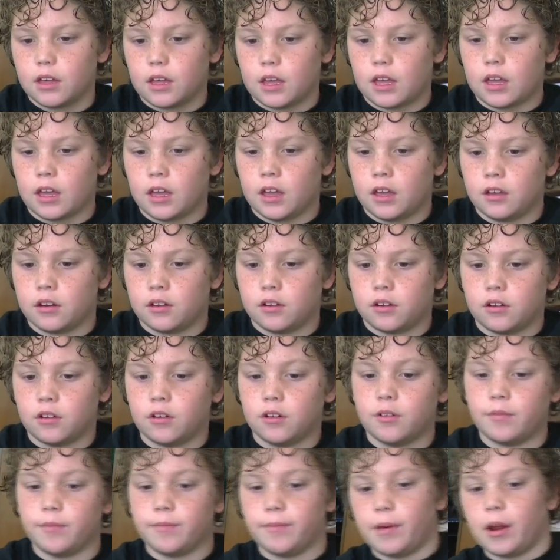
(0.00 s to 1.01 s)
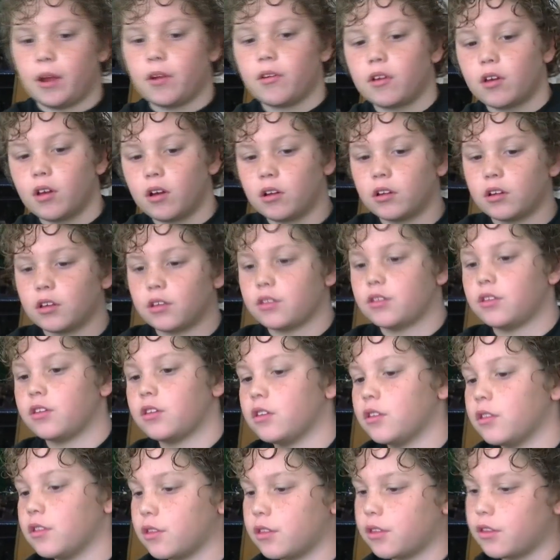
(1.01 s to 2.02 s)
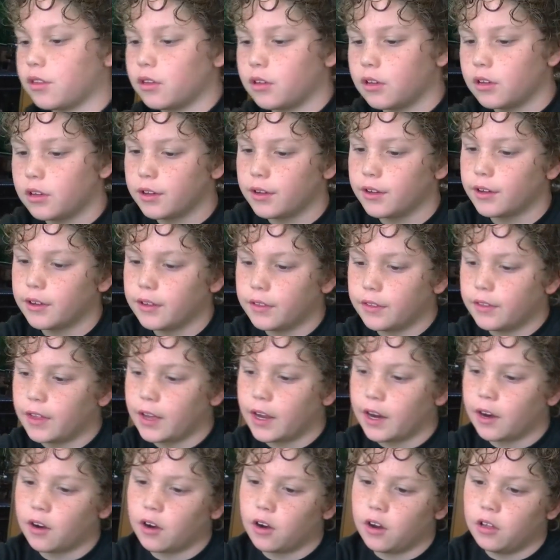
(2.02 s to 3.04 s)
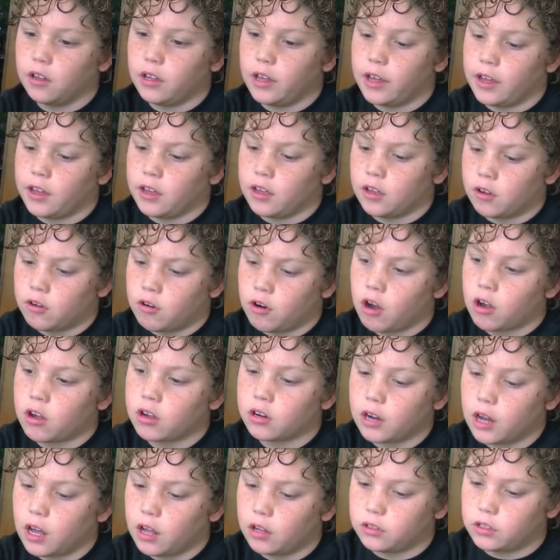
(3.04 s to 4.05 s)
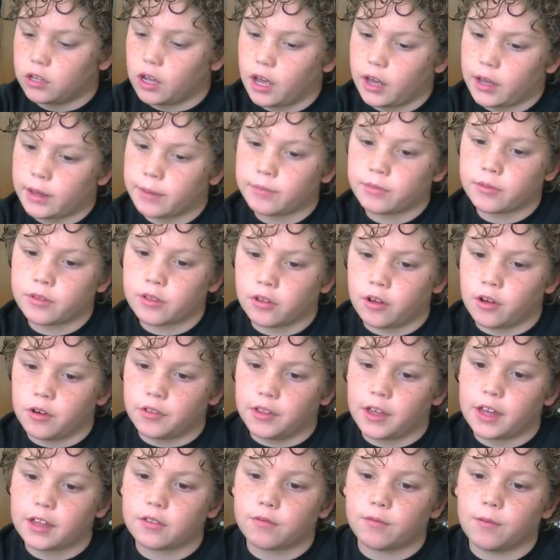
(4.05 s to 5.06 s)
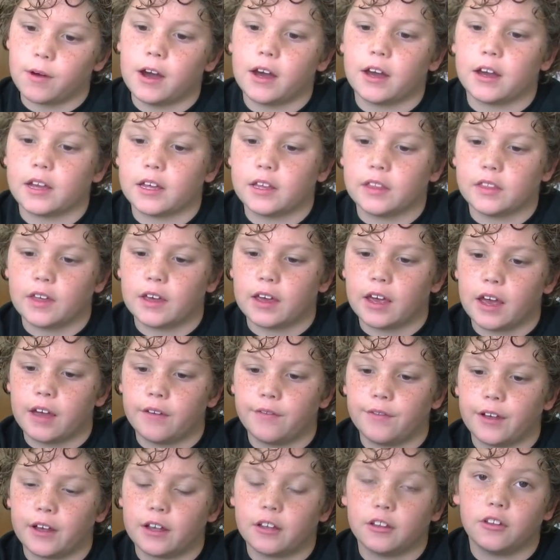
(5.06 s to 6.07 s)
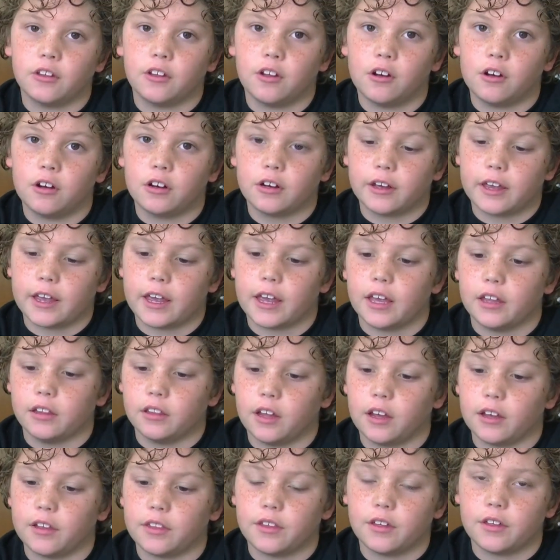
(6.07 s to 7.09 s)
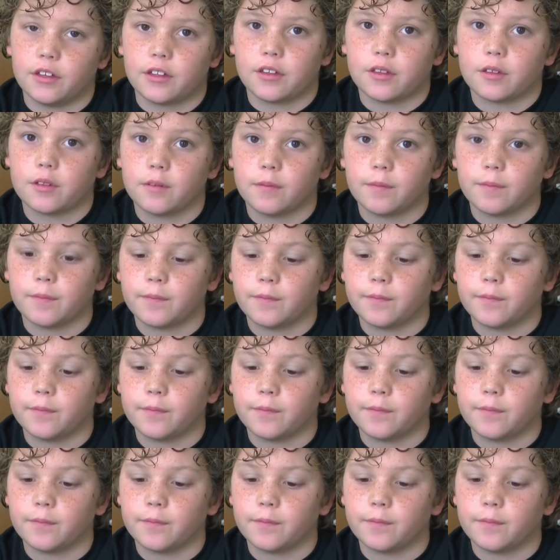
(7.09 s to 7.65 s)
And Baryonyxes, they're a crocodile type, so that's why they have like a long head like this.